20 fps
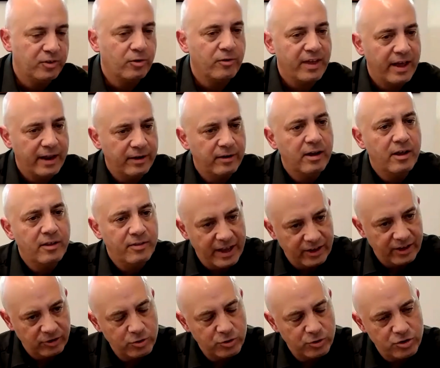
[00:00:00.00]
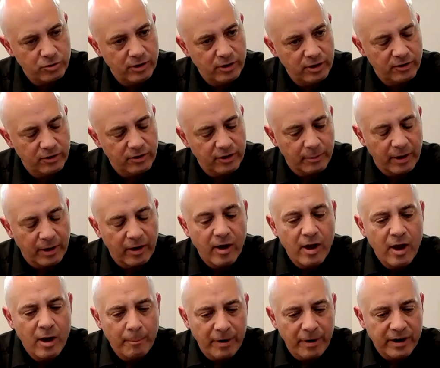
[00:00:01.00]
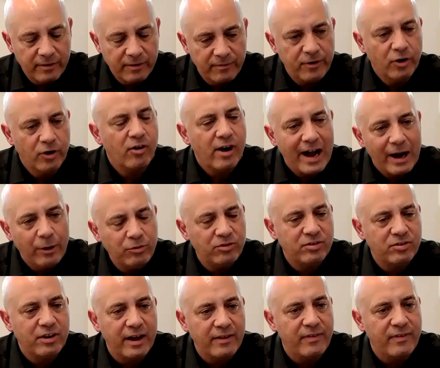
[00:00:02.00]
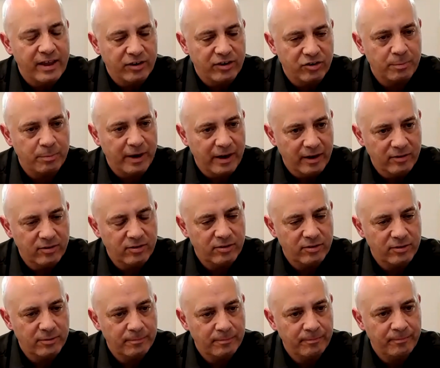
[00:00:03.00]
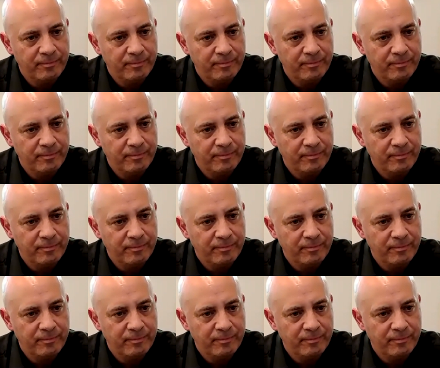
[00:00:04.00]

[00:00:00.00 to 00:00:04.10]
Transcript: So that's what you need to think about. But if you're outside that space,